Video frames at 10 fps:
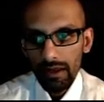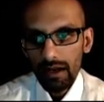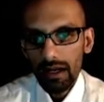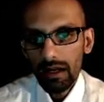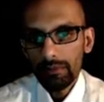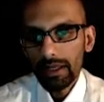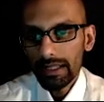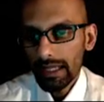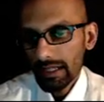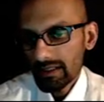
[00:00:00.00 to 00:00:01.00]
And
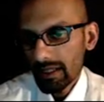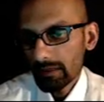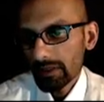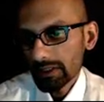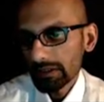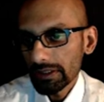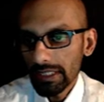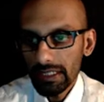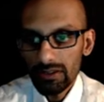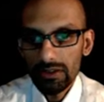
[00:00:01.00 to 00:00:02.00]
like I said, the
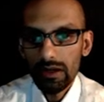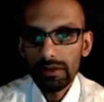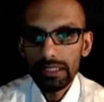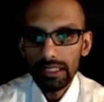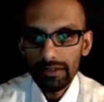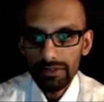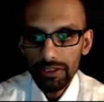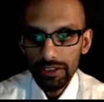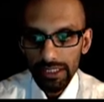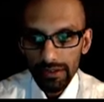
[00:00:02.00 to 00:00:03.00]
musculocutaneous has already left the
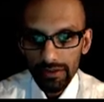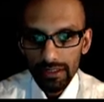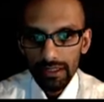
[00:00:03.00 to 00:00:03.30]
sheath